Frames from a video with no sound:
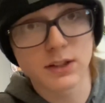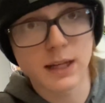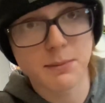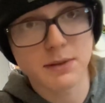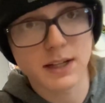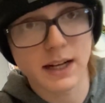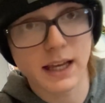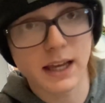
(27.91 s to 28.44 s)

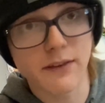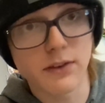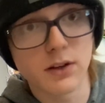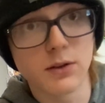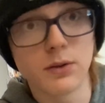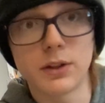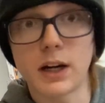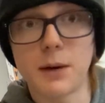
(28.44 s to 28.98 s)
tips that I give
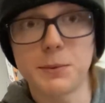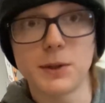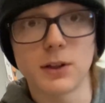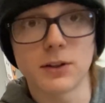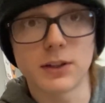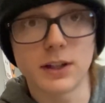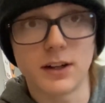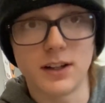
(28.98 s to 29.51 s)
you to help you
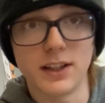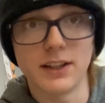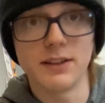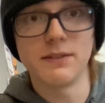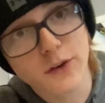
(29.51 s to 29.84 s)
learn the ollie.